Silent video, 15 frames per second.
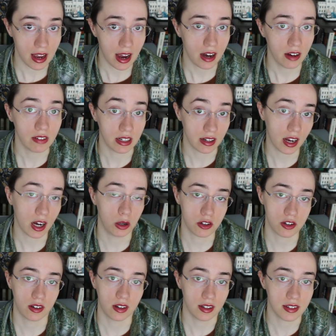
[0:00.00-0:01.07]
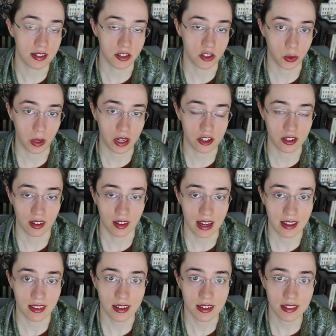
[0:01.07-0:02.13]
have encountered in a situation
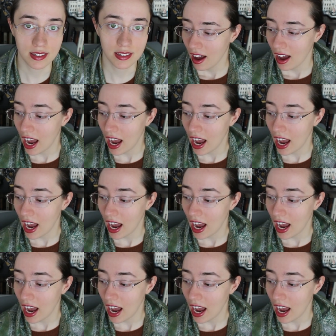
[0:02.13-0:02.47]
like this.